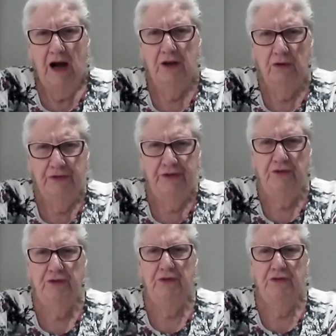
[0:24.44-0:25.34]
I
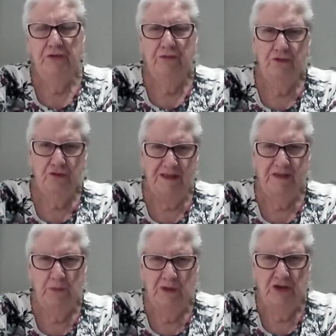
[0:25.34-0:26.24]
also do this
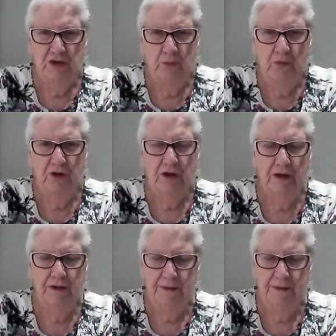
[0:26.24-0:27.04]
transformation work.